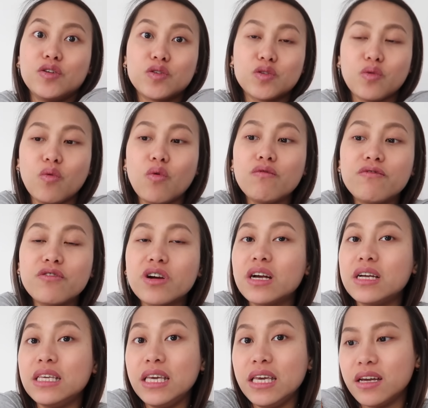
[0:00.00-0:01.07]
So, over
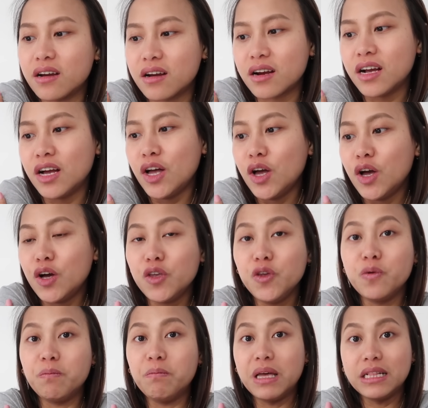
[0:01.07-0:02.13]
a year
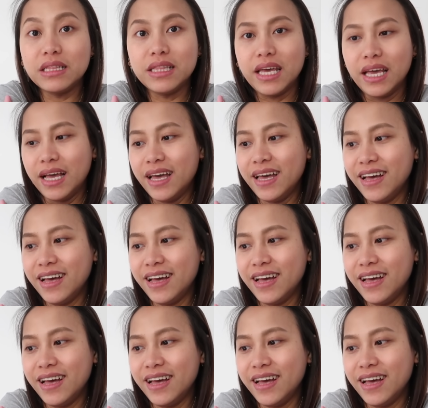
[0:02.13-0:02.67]
yung building.